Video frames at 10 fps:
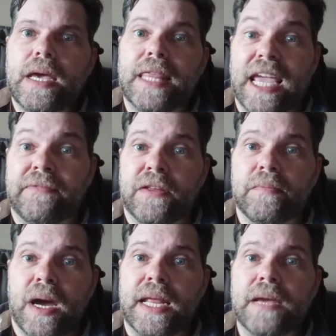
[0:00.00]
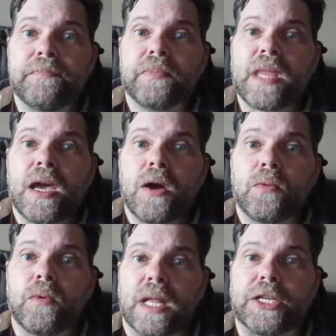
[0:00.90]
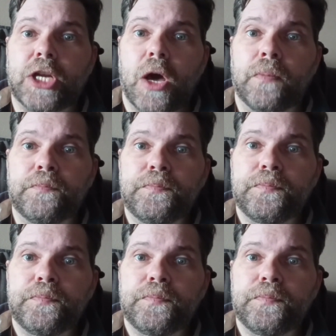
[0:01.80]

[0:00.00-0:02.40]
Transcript: Thank you for the money. We'll let you know.